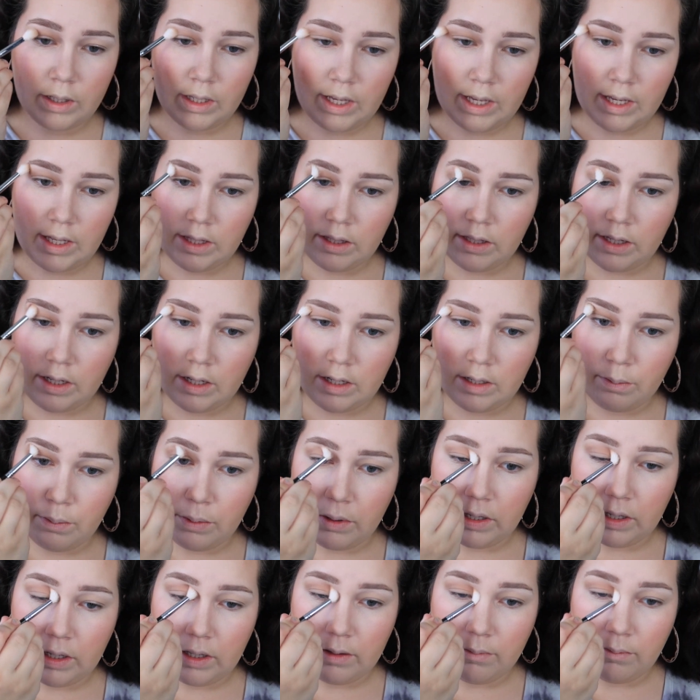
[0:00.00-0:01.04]
case, I just
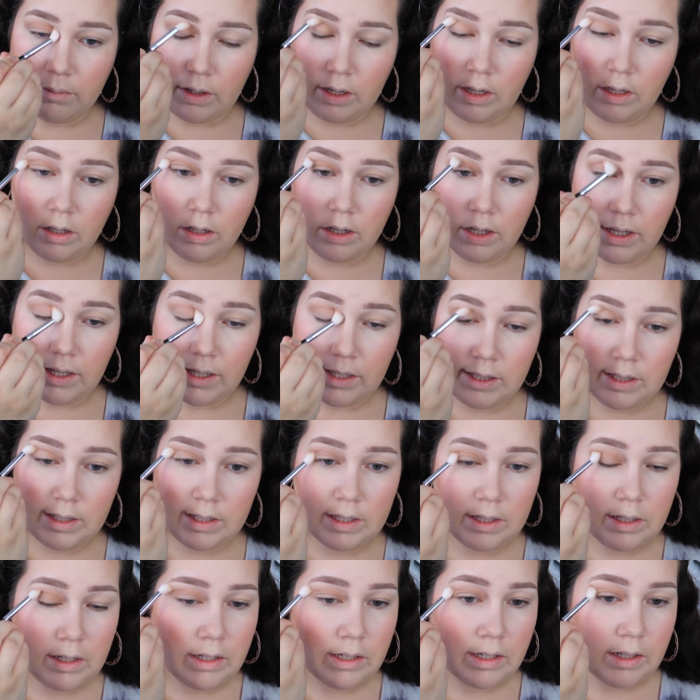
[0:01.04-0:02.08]
put it in my
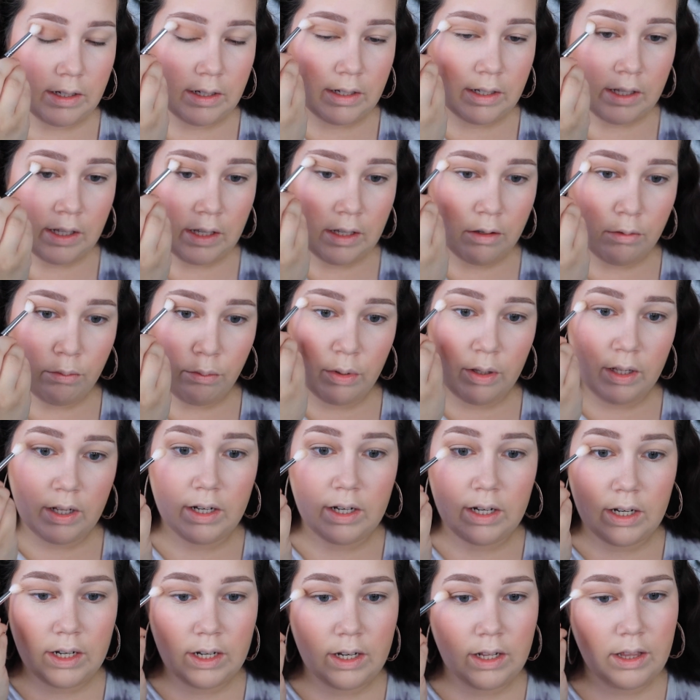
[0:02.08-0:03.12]
crease and
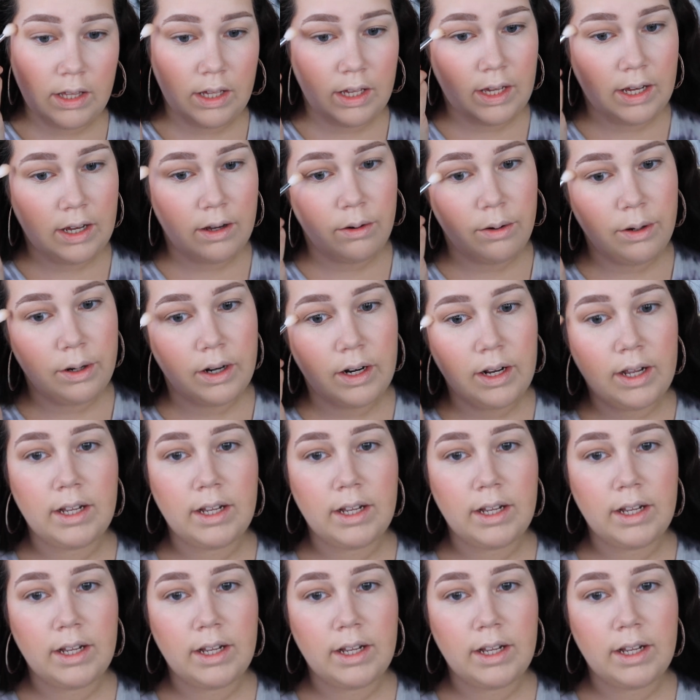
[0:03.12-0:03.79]
blended the outer